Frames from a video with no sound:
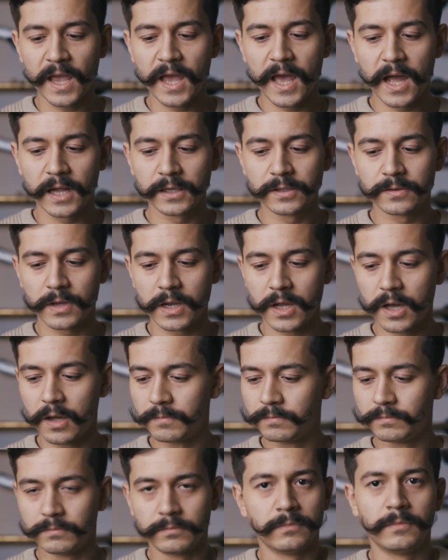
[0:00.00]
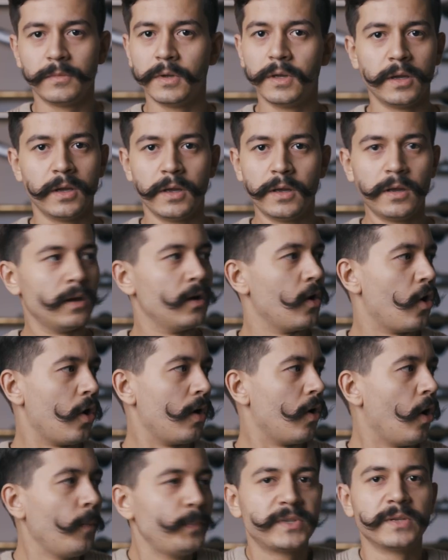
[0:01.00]
And they are
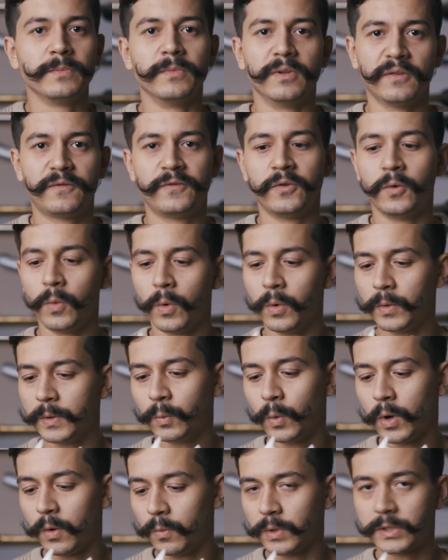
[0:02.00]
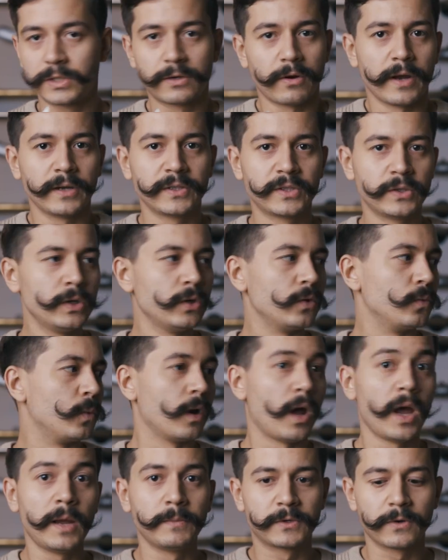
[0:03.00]
optimal for what we're trying to do,
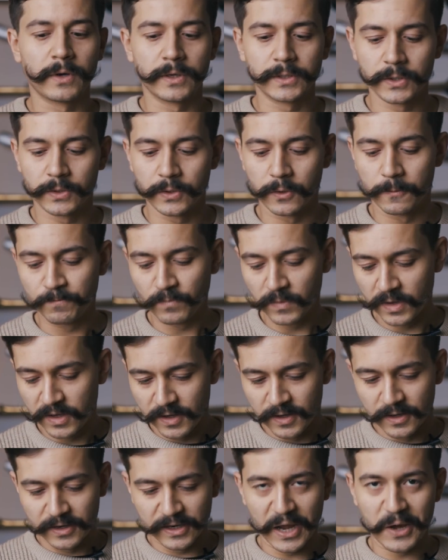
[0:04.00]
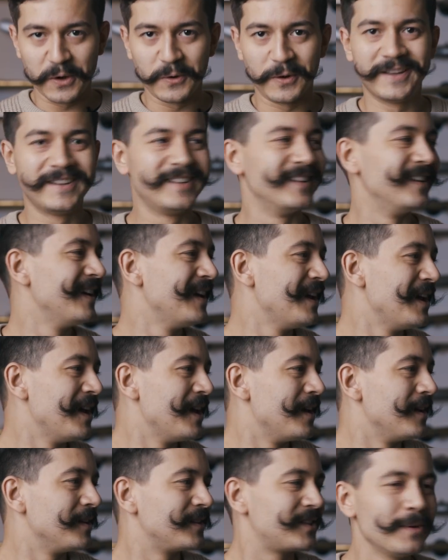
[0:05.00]
what I'm trying to do. Now,
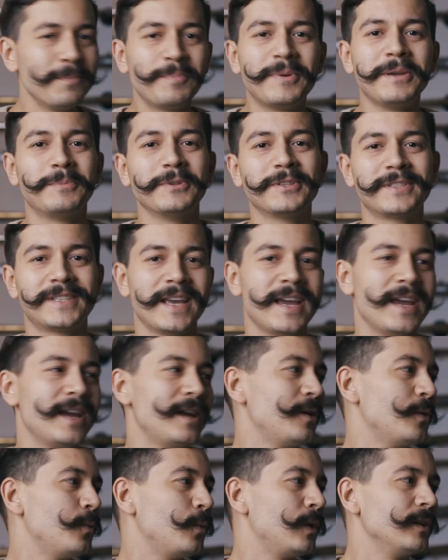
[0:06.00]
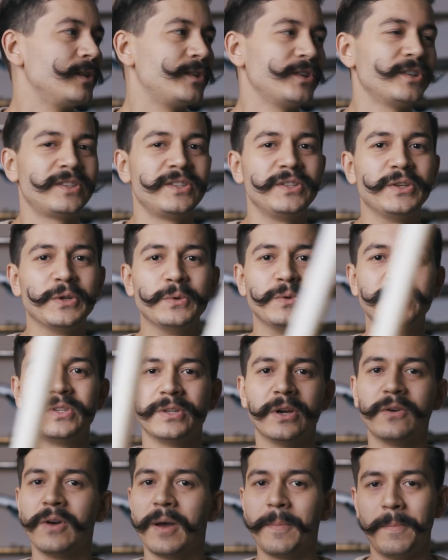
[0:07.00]
some people say, well, just use,
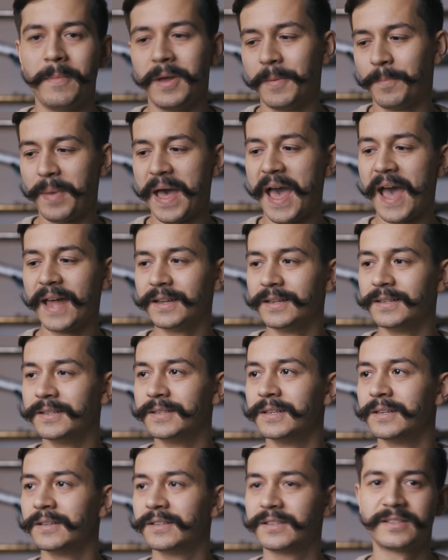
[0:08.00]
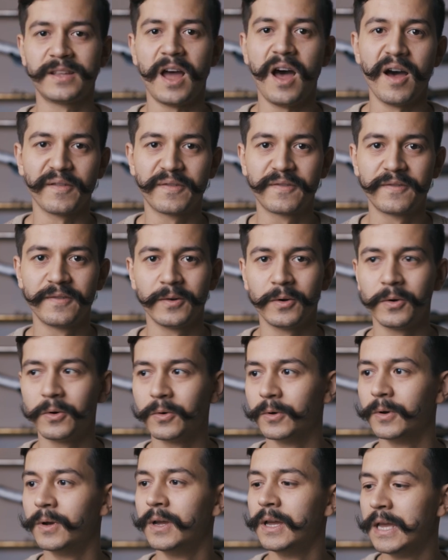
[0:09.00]
a padded staff
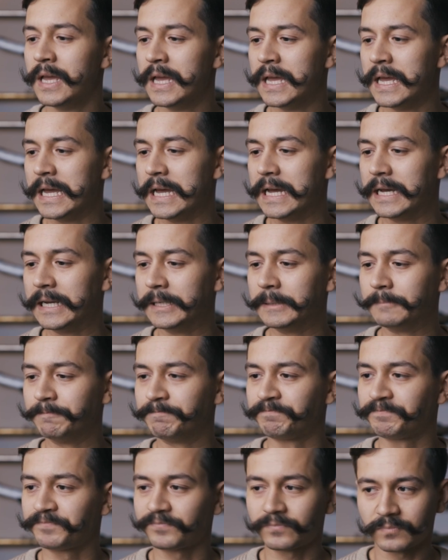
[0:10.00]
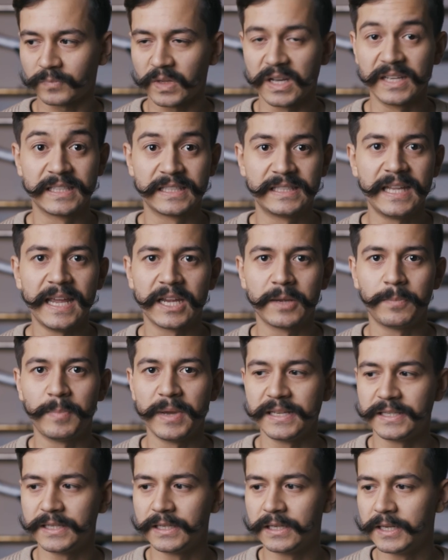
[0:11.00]
or a stick,
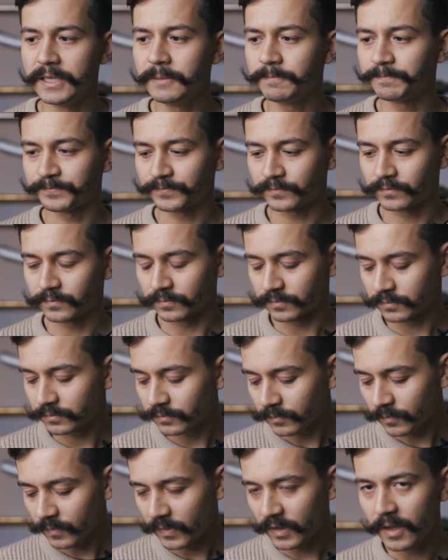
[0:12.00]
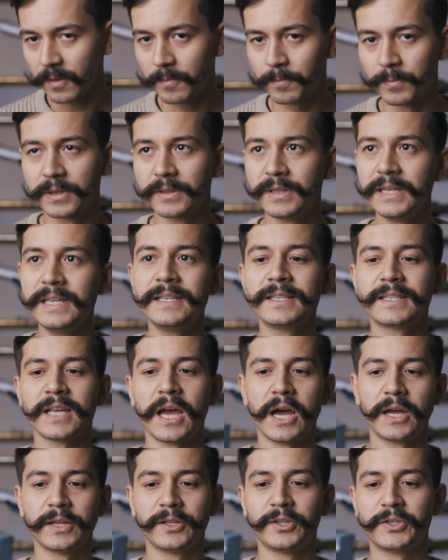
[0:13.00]
basically. But these
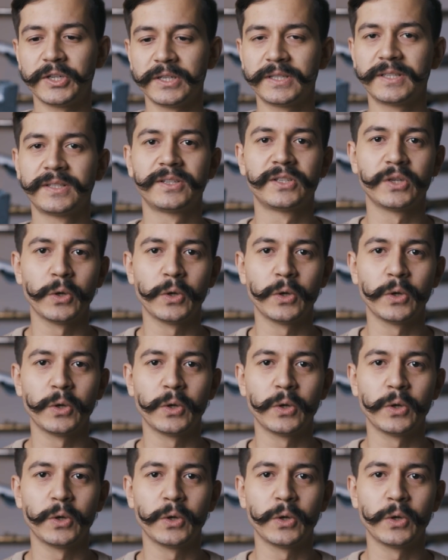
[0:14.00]
are just